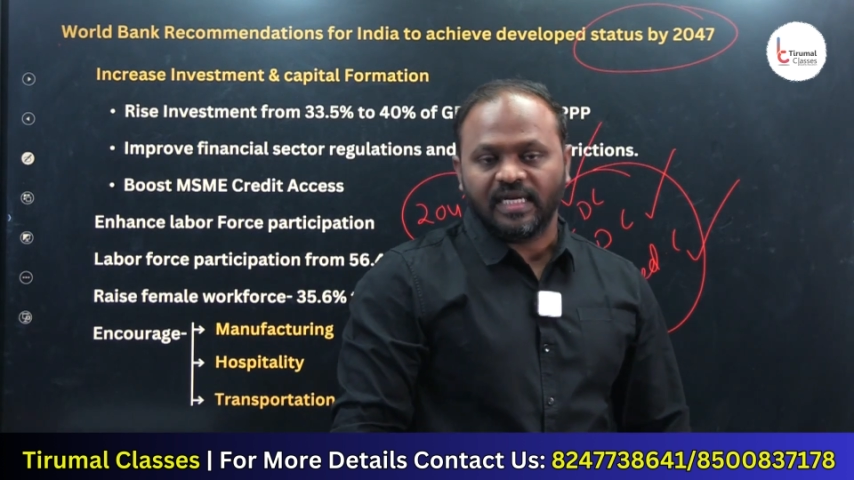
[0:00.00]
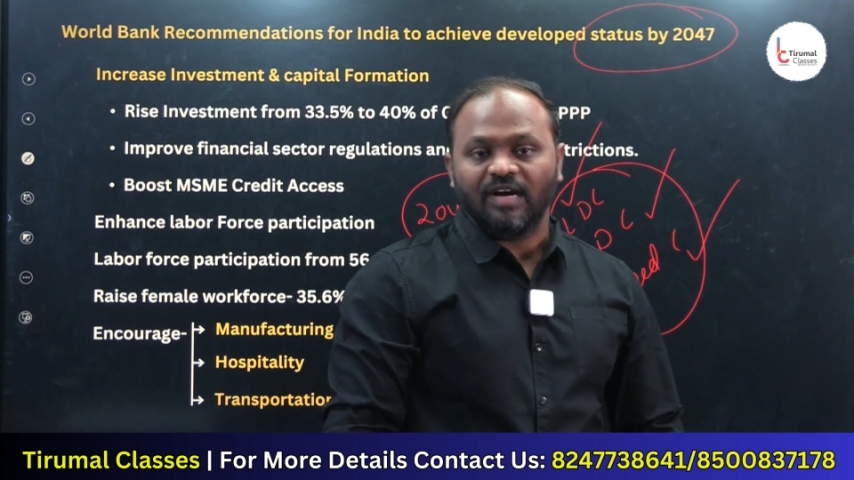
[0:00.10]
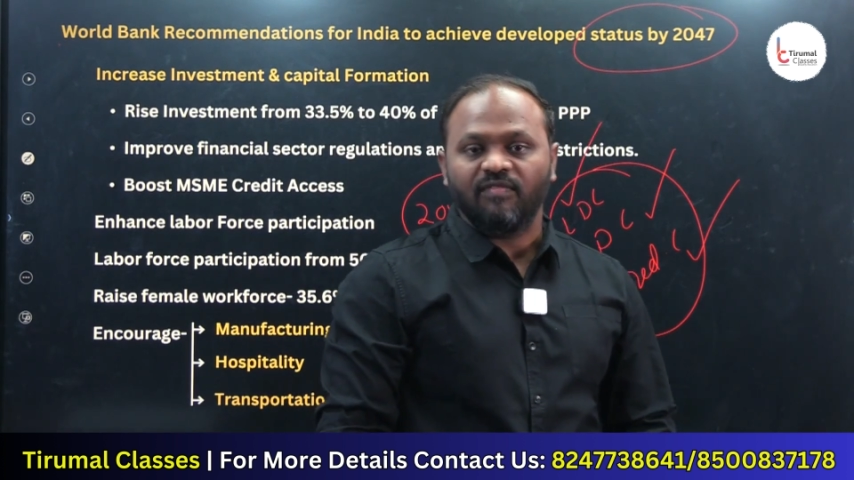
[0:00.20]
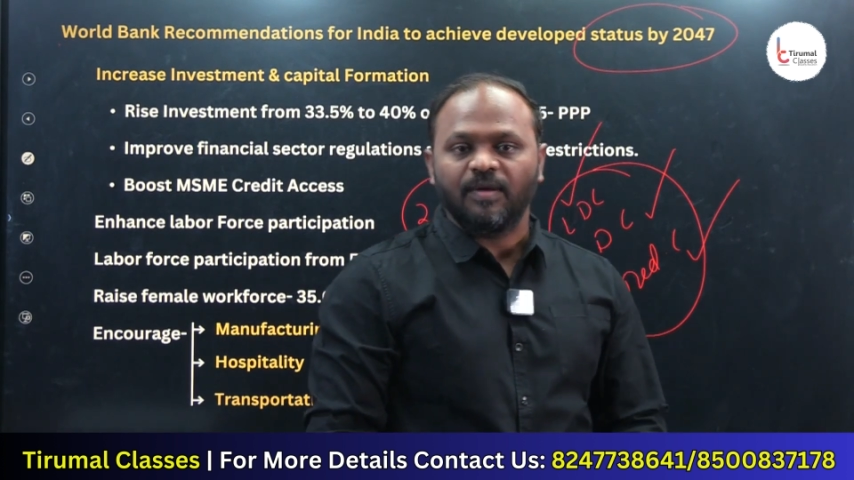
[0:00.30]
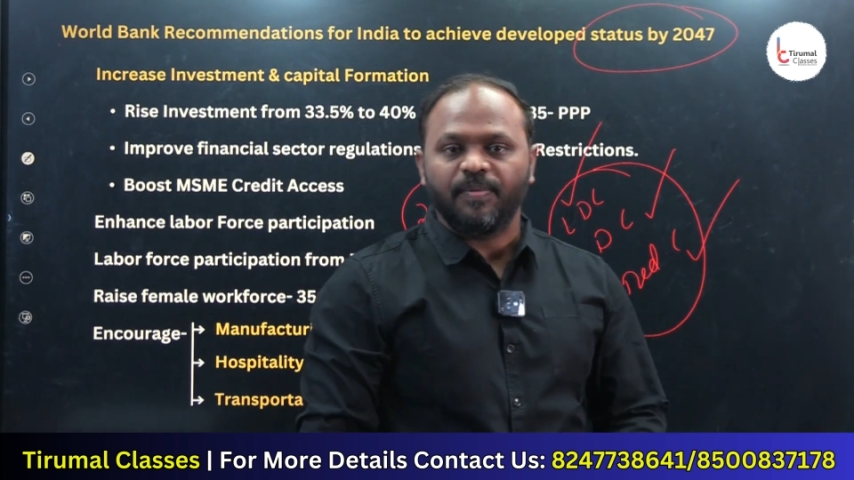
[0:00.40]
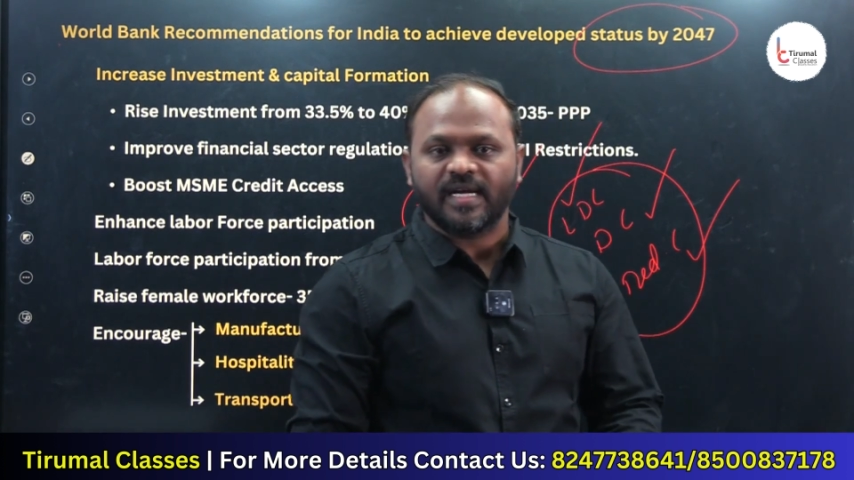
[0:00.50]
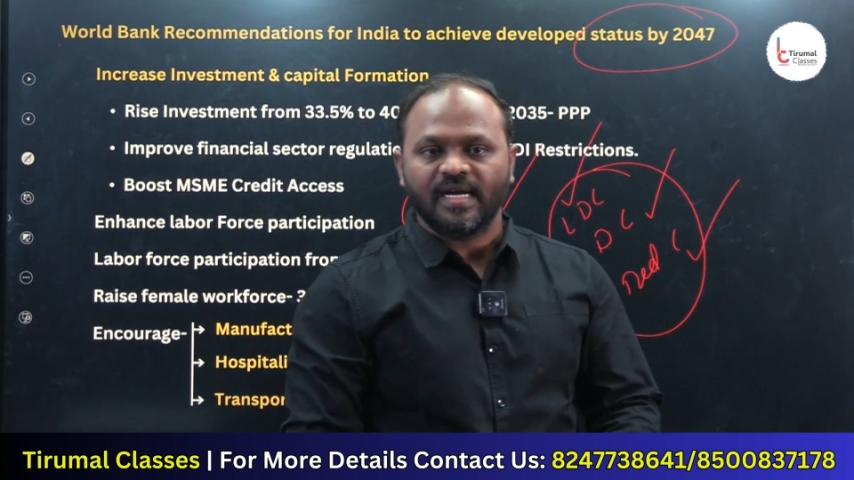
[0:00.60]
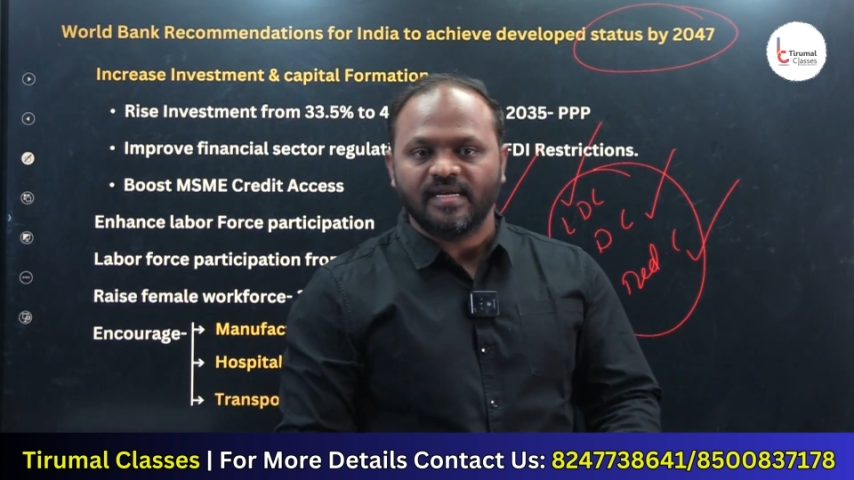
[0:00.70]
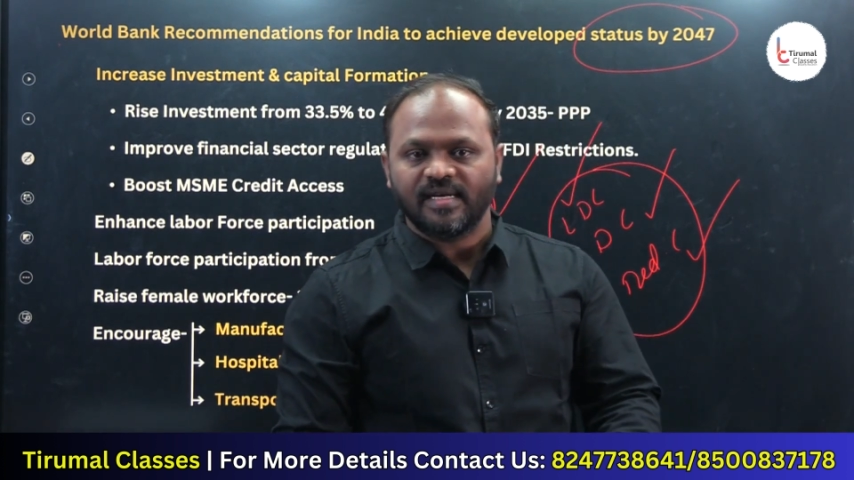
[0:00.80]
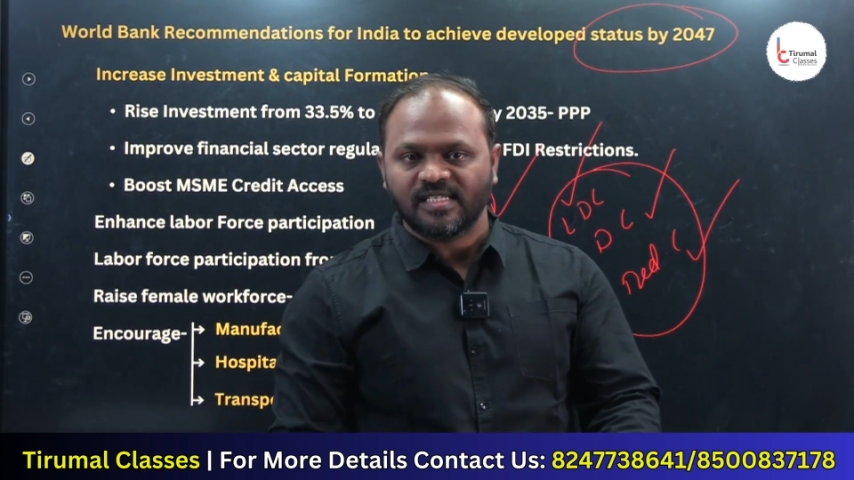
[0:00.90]
developed
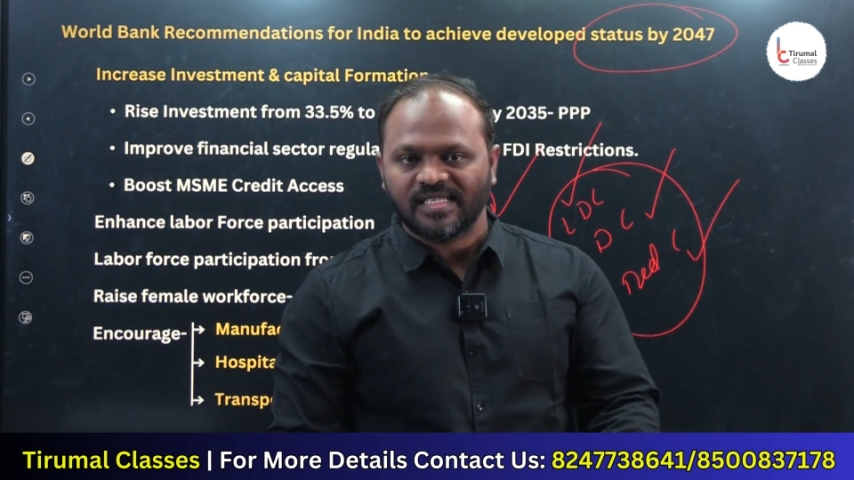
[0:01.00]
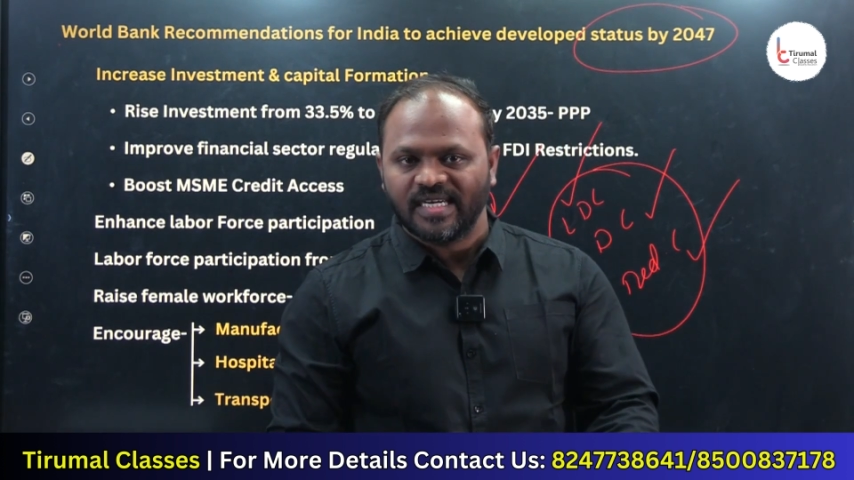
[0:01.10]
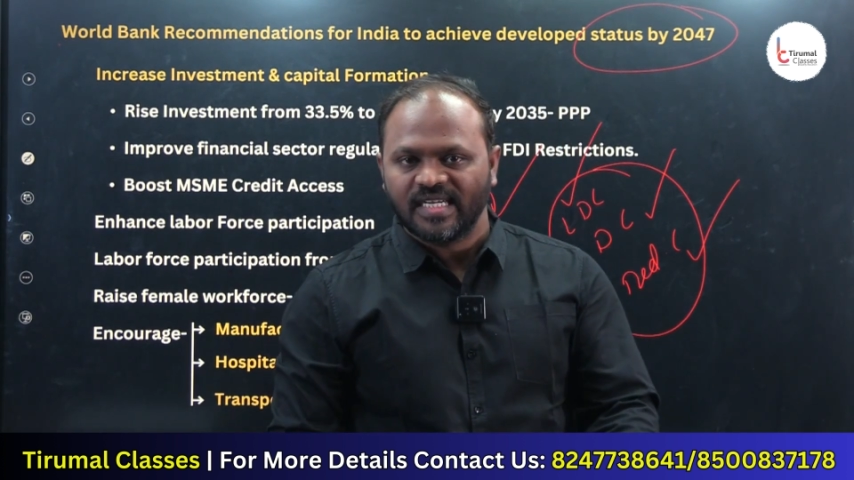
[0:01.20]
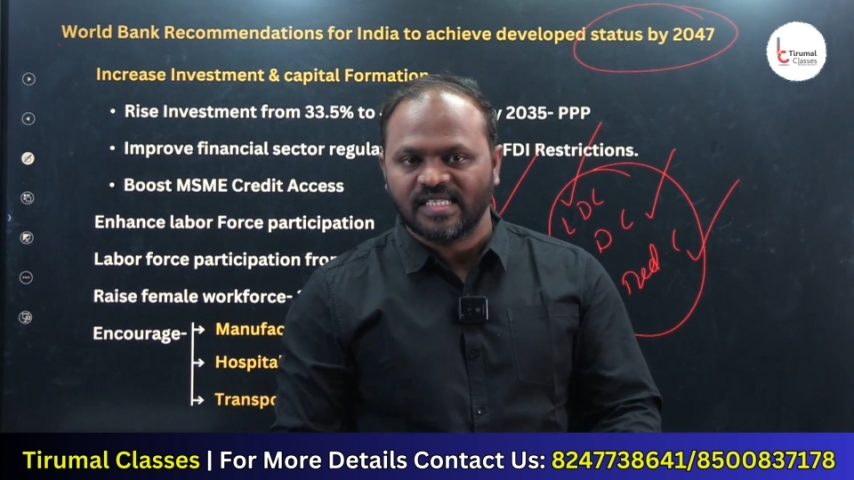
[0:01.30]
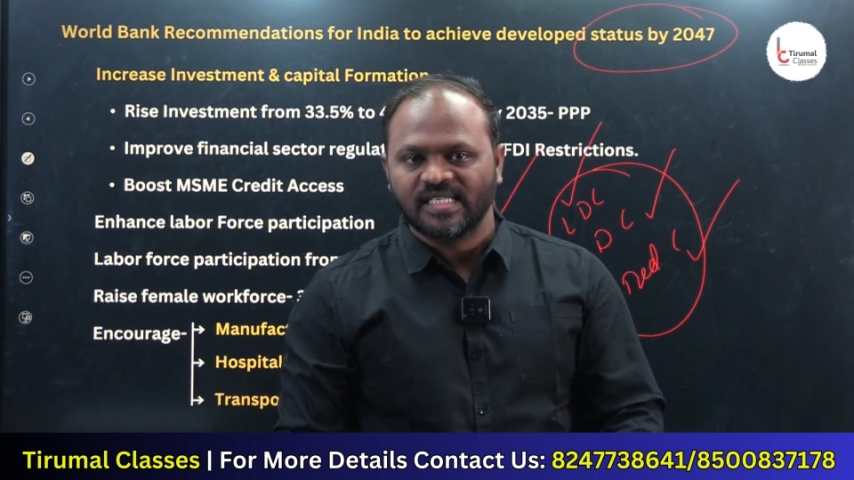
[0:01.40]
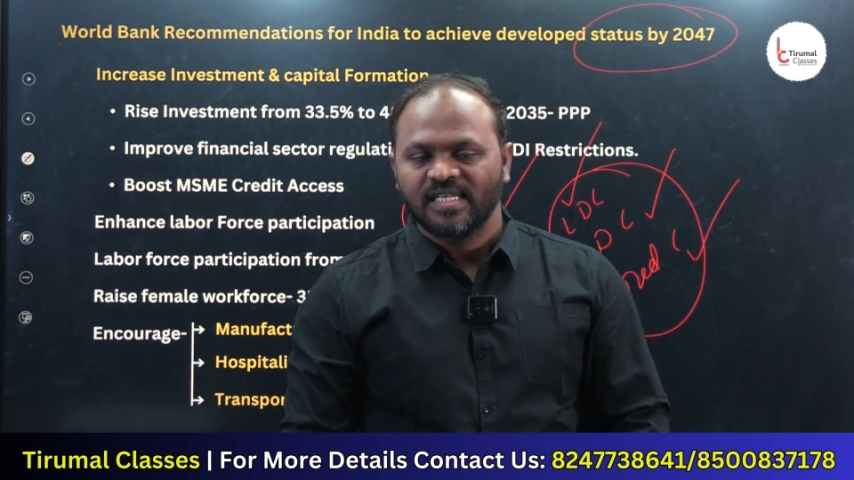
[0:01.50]
country status